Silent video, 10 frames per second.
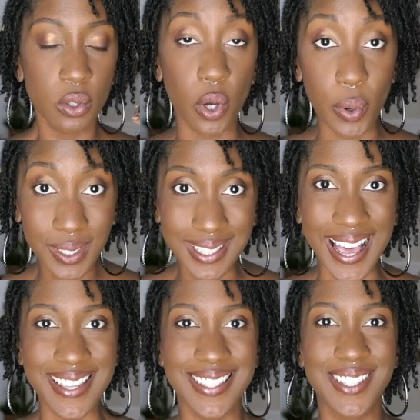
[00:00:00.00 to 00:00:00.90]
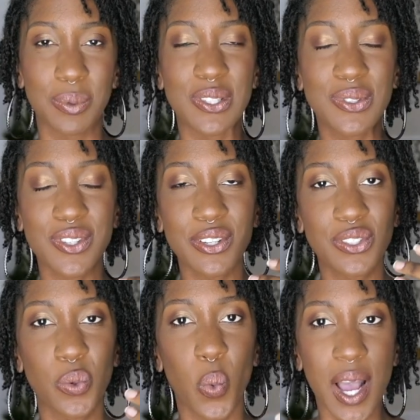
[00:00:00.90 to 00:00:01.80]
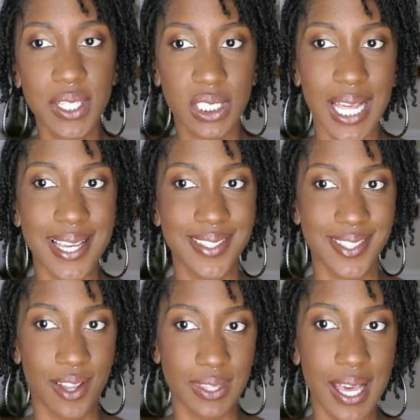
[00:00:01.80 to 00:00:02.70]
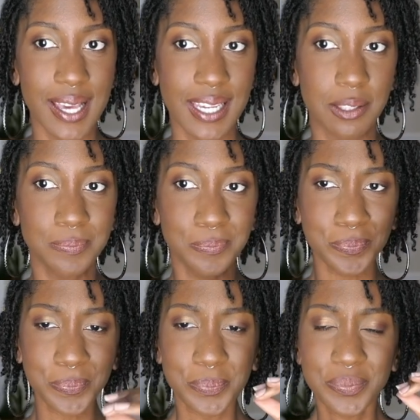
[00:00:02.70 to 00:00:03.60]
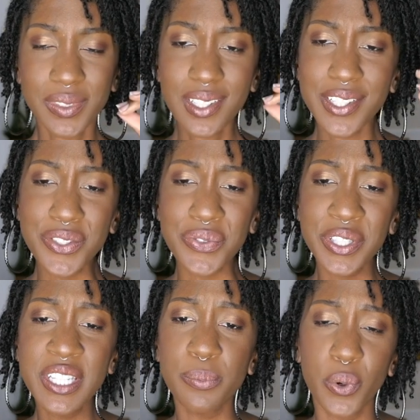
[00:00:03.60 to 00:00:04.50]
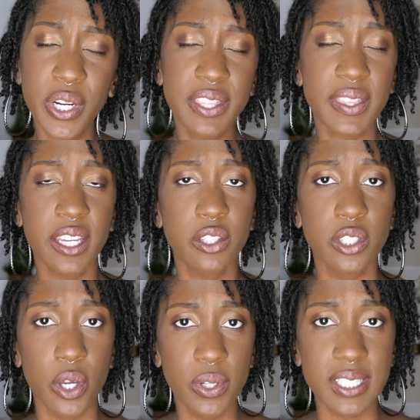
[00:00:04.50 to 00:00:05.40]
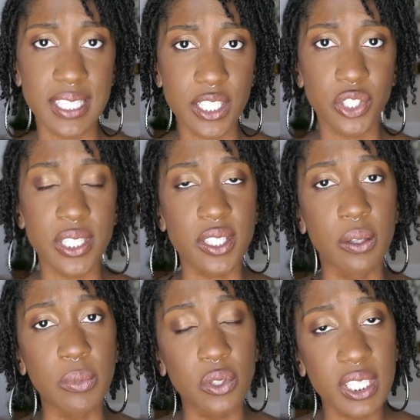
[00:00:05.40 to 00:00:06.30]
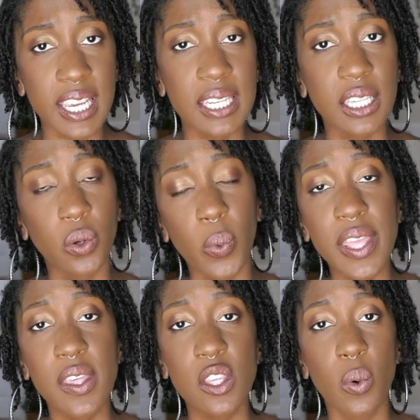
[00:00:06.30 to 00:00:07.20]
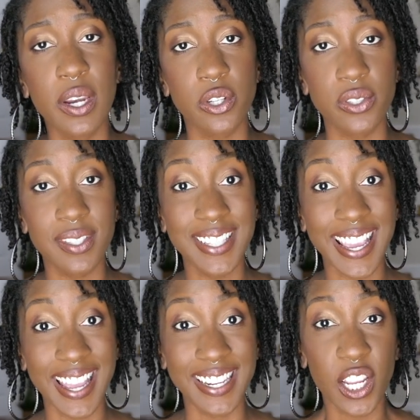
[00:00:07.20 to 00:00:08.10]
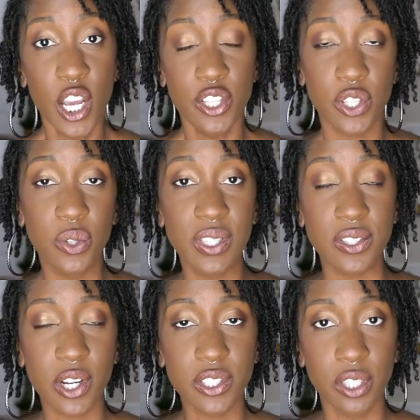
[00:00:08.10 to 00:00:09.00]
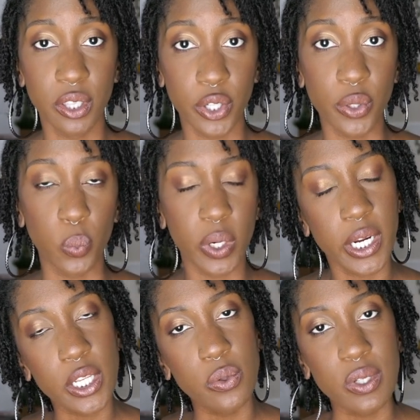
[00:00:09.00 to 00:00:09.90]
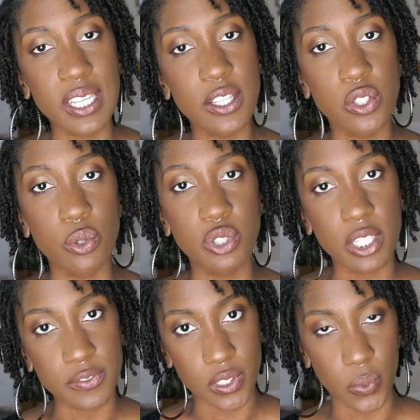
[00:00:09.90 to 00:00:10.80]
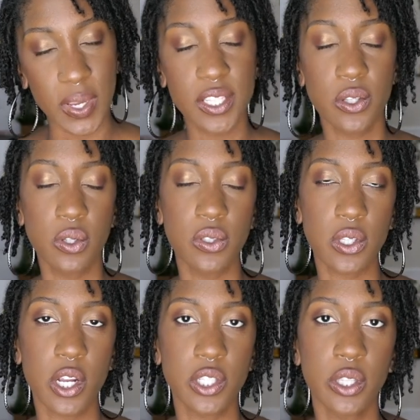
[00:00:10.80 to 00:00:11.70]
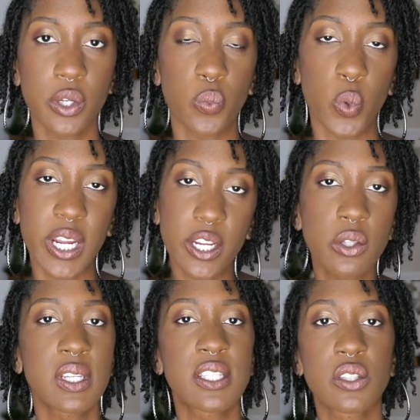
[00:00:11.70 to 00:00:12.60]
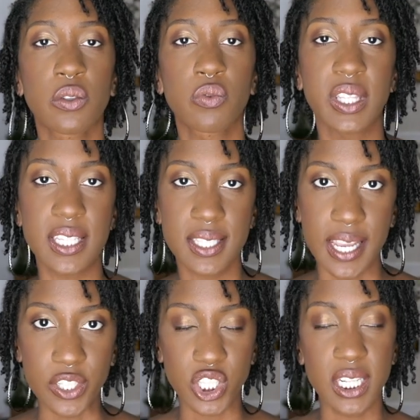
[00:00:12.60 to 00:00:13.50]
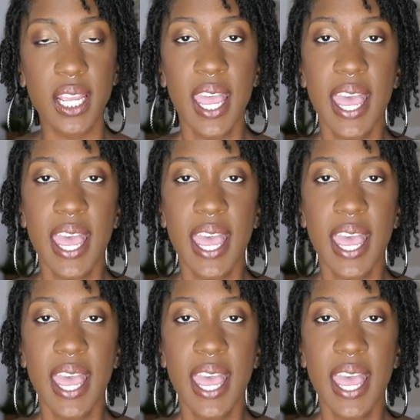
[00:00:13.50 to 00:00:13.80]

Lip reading: go to classes, when you start to watch classes online, it's really important that your yoga teacher is communicating in a way that you understand so you can start to learn where you need to shift your weight, so you can start to learn where you need to release tension.